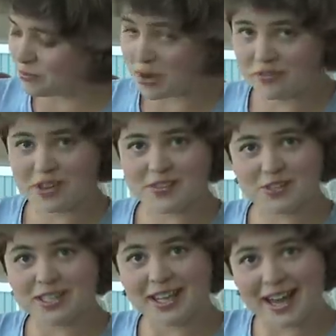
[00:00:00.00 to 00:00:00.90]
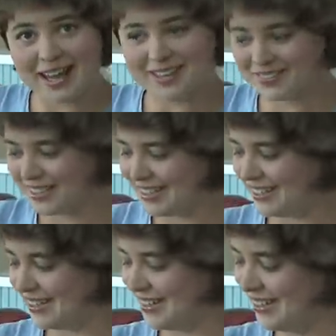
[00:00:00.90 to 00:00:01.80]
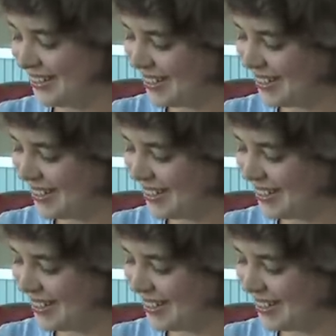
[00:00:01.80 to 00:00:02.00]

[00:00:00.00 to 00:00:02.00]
my favorite cat right here.